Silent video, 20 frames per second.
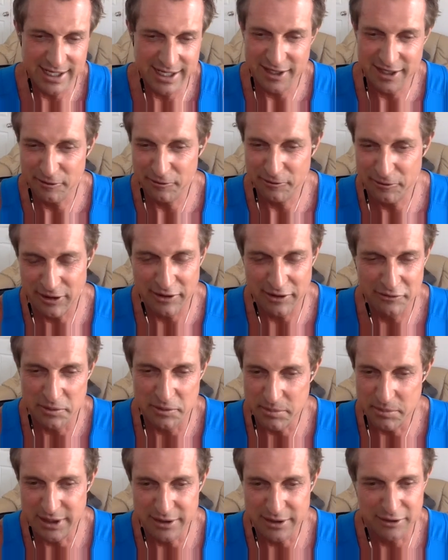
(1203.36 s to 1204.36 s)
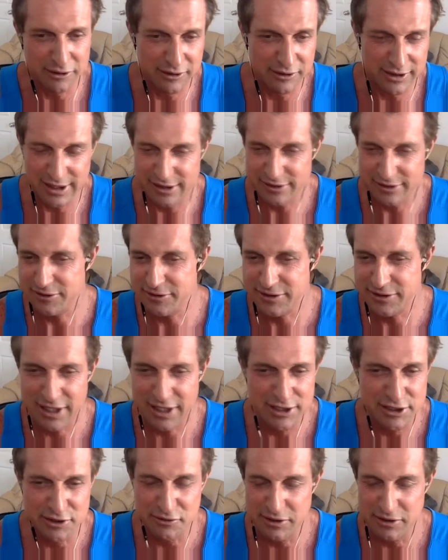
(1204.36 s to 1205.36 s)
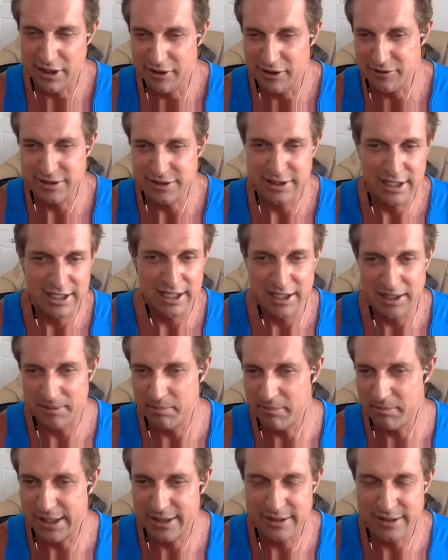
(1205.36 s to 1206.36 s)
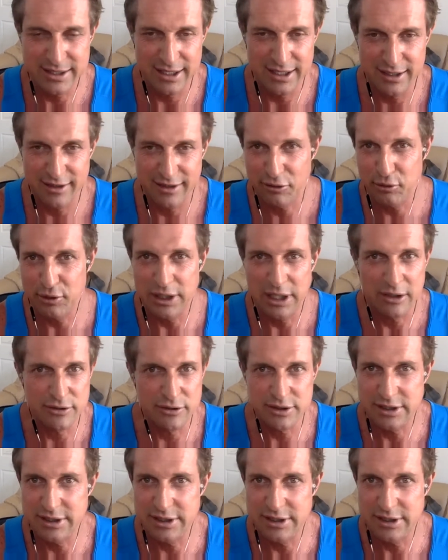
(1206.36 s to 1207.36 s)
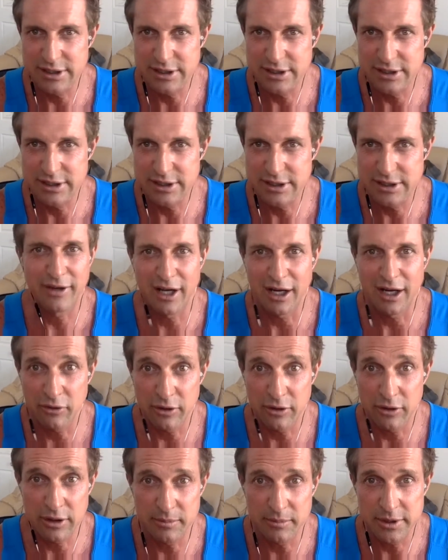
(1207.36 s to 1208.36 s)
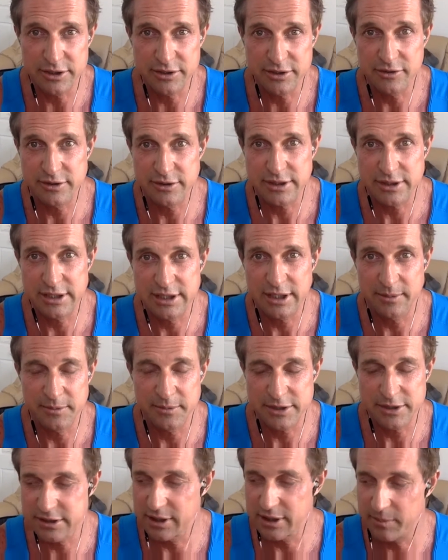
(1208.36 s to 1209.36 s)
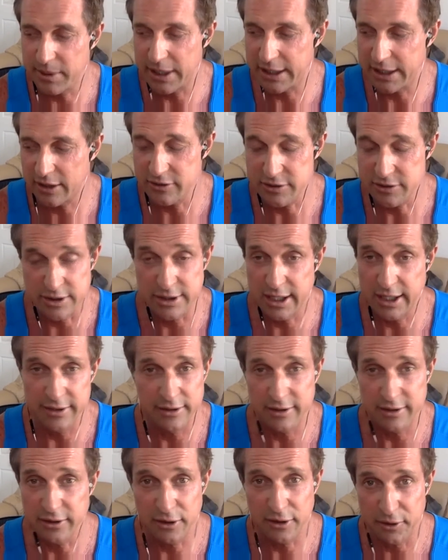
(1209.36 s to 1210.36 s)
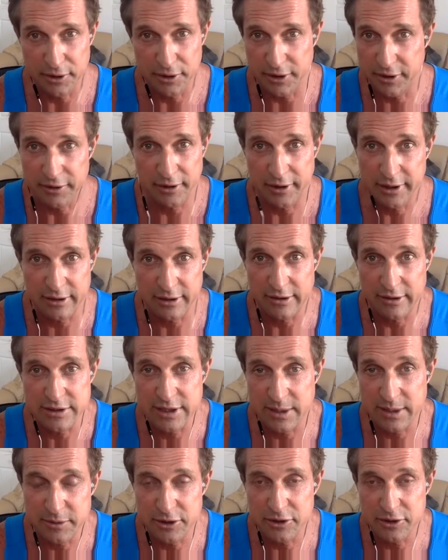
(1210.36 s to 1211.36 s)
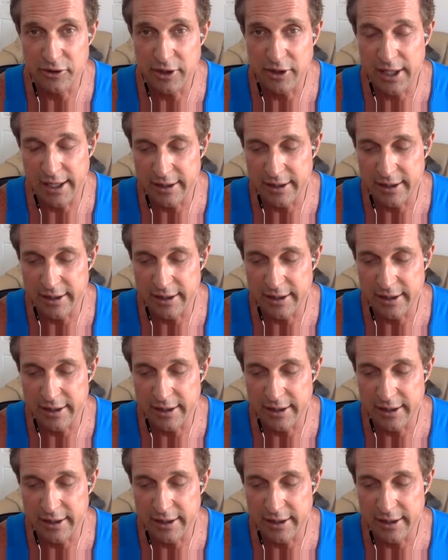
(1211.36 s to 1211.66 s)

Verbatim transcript: for every meal and exercise three hours a day and meditate three hours a day, and they're fine with it. But as soon as I tell them to sleep eight hours a night, they're like, oh, no, no, I don't have time to do that.